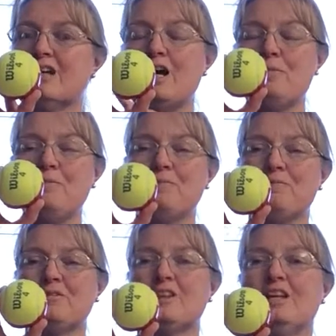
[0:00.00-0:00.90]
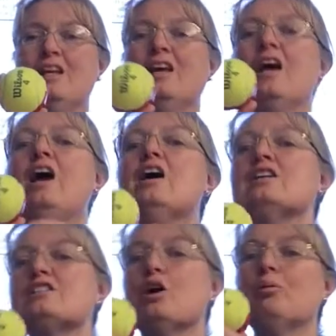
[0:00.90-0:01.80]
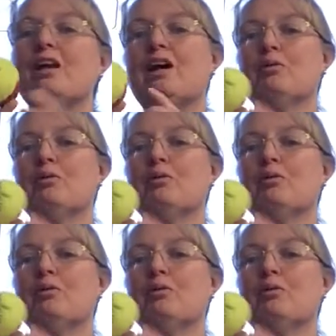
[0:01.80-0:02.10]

Okay? So